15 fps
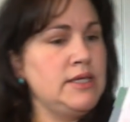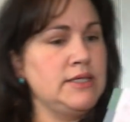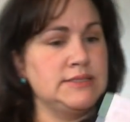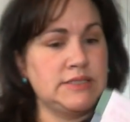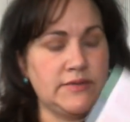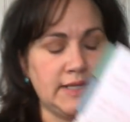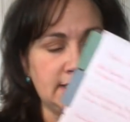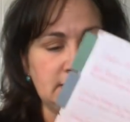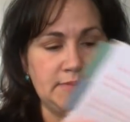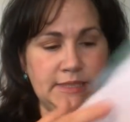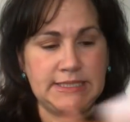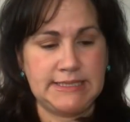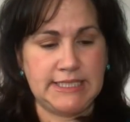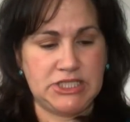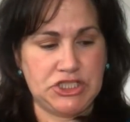So that's my
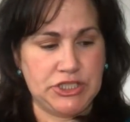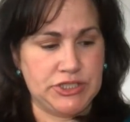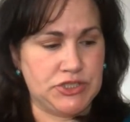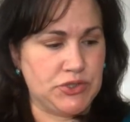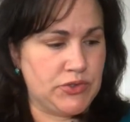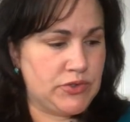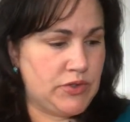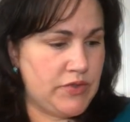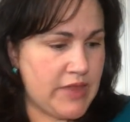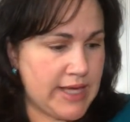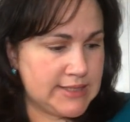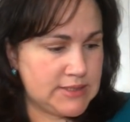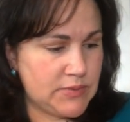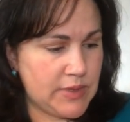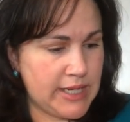stitching journal.
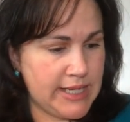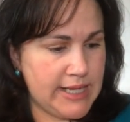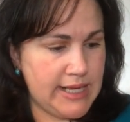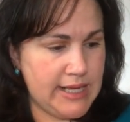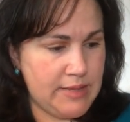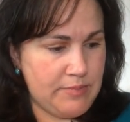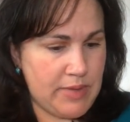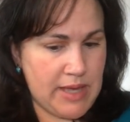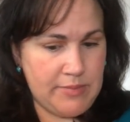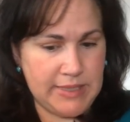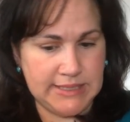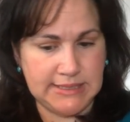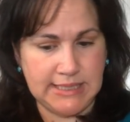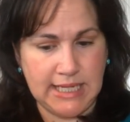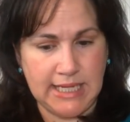That's what I keep by my
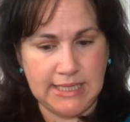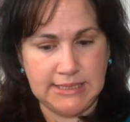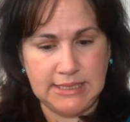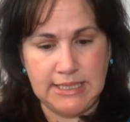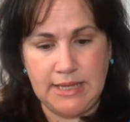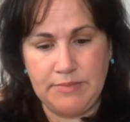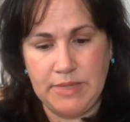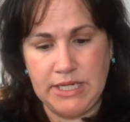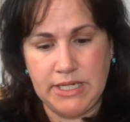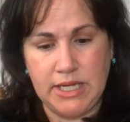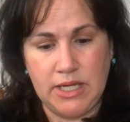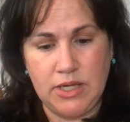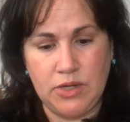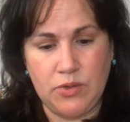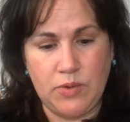side to let me
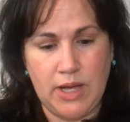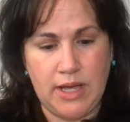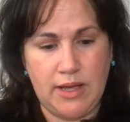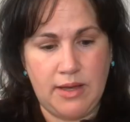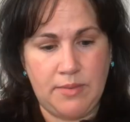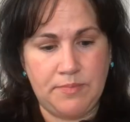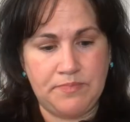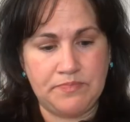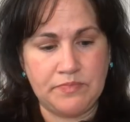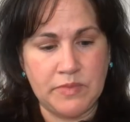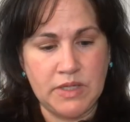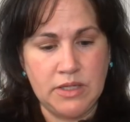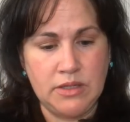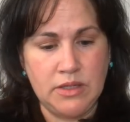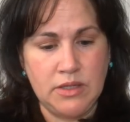know
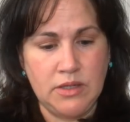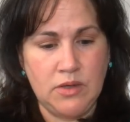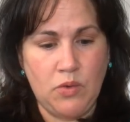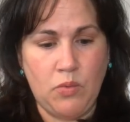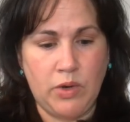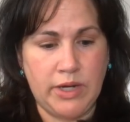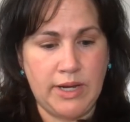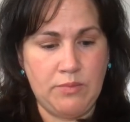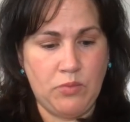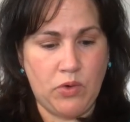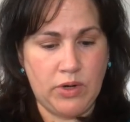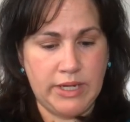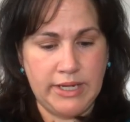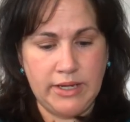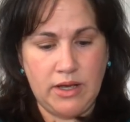what I'm
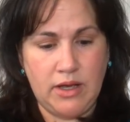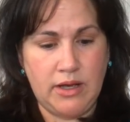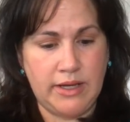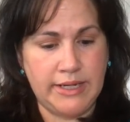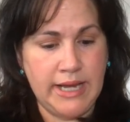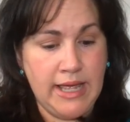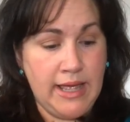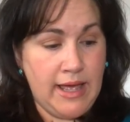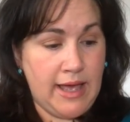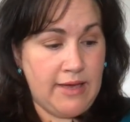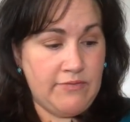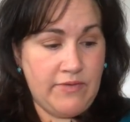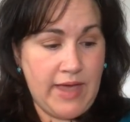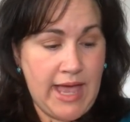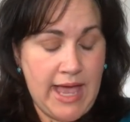working on.
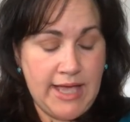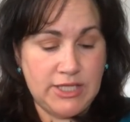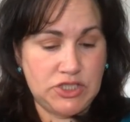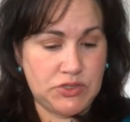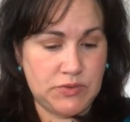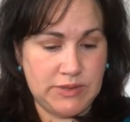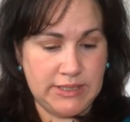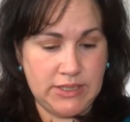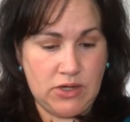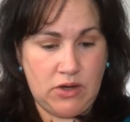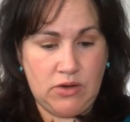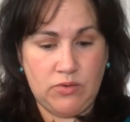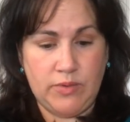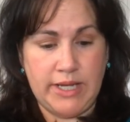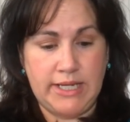I've actually
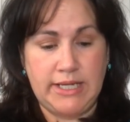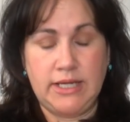already